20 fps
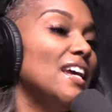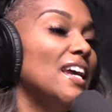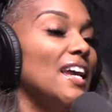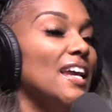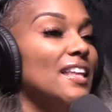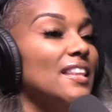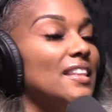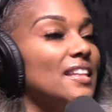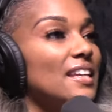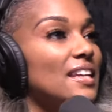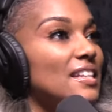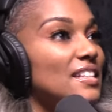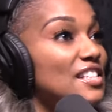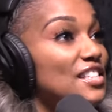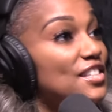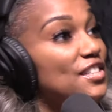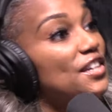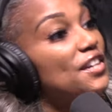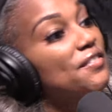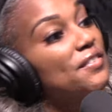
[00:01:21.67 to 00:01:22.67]
and then
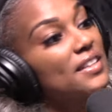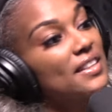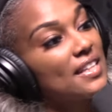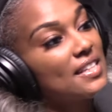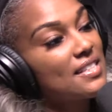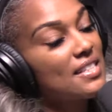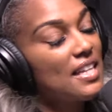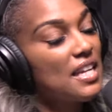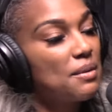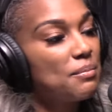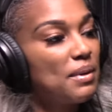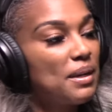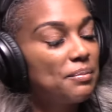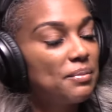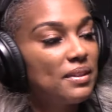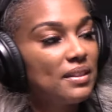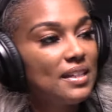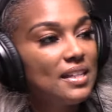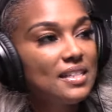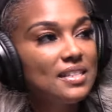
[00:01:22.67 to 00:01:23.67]
serving that same
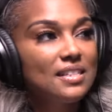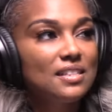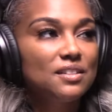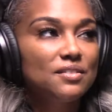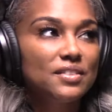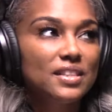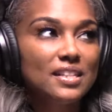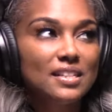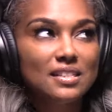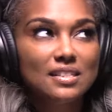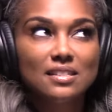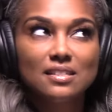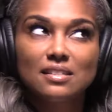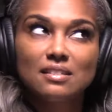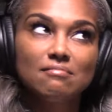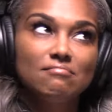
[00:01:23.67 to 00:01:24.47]
population over these